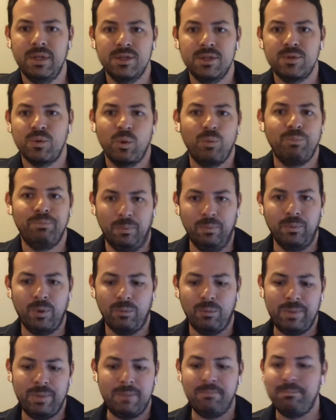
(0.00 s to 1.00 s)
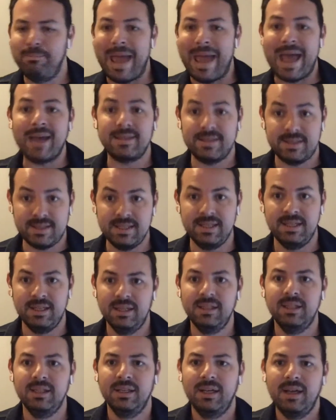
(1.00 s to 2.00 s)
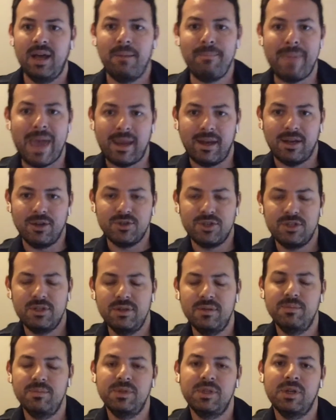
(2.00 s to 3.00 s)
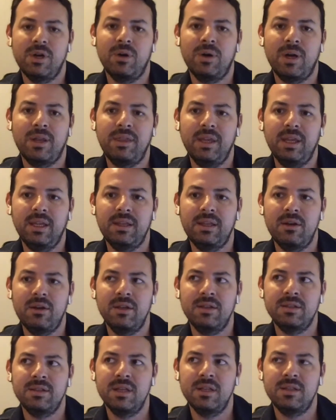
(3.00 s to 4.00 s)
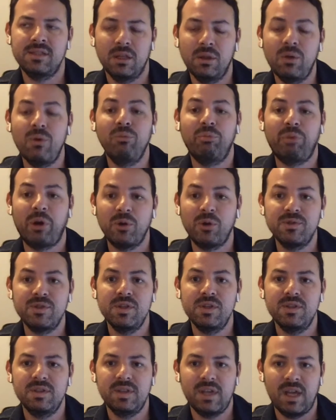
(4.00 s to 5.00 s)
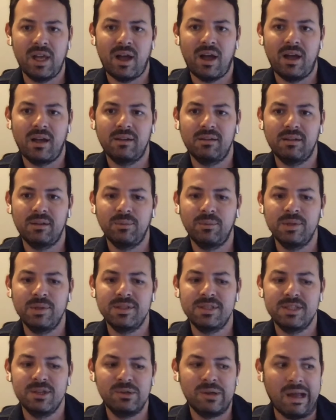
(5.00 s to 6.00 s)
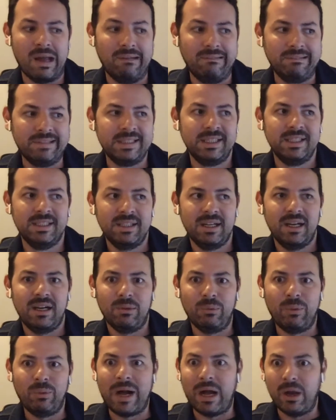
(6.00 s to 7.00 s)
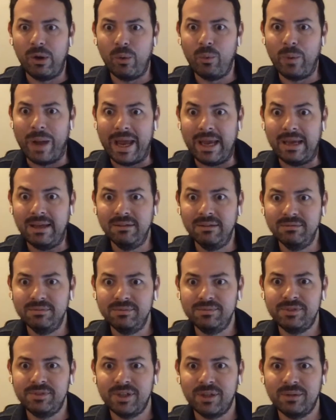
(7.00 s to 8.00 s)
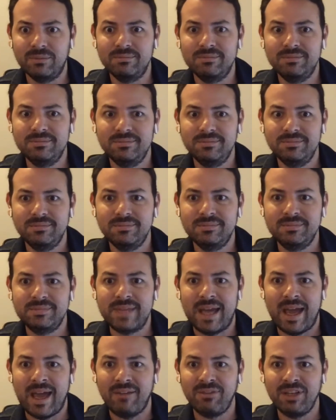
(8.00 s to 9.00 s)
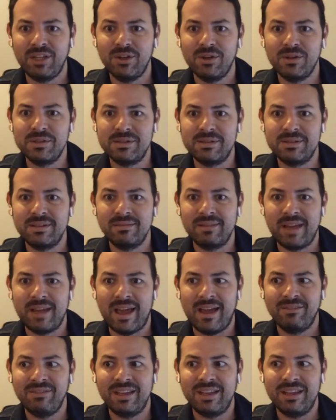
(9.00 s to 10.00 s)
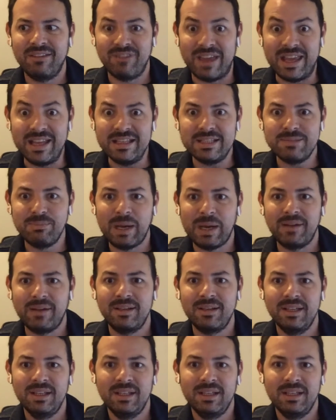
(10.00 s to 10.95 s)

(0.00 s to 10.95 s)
this will be best managed. So I think it's a long process. We're still a while away from having events, but